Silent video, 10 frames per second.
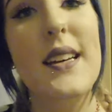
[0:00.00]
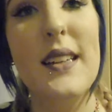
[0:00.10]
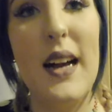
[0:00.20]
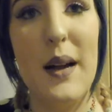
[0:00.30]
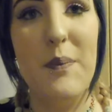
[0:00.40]

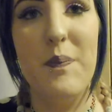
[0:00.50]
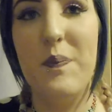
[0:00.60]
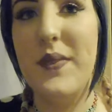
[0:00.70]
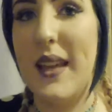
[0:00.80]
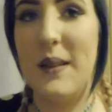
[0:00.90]

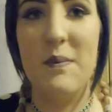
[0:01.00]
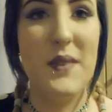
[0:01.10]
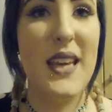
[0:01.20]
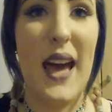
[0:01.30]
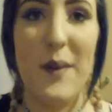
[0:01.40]
then
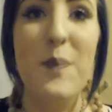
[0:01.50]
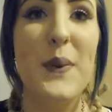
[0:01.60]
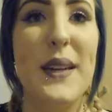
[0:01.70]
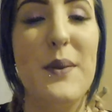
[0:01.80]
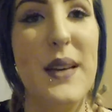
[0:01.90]
yeah,
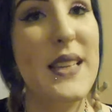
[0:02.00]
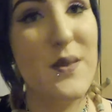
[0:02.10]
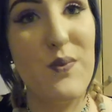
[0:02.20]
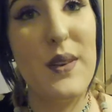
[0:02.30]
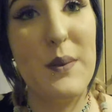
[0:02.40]
but
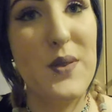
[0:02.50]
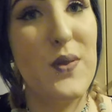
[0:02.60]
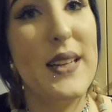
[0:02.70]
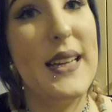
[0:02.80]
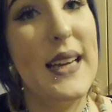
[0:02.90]
it was
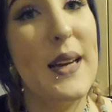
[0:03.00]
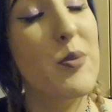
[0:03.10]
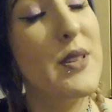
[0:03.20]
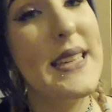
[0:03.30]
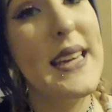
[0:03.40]
really
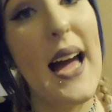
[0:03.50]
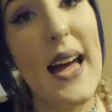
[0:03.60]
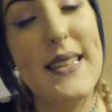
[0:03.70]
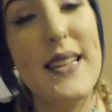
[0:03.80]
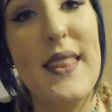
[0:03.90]
pretty
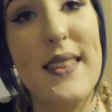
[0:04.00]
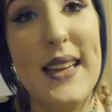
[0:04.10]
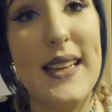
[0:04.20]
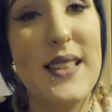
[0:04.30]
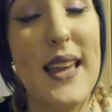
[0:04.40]
and the
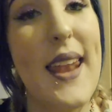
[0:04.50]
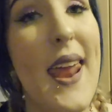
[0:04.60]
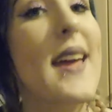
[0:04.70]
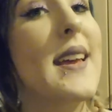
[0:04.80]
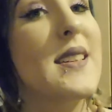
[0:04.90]
things in
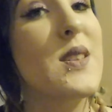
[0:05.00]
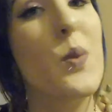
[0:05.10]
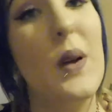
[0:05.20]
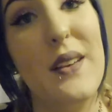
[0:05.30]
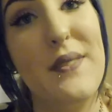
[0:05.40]
it
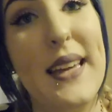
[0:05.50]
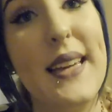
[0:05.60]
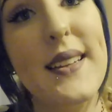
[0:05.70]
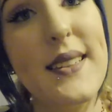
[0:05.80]
were lovely.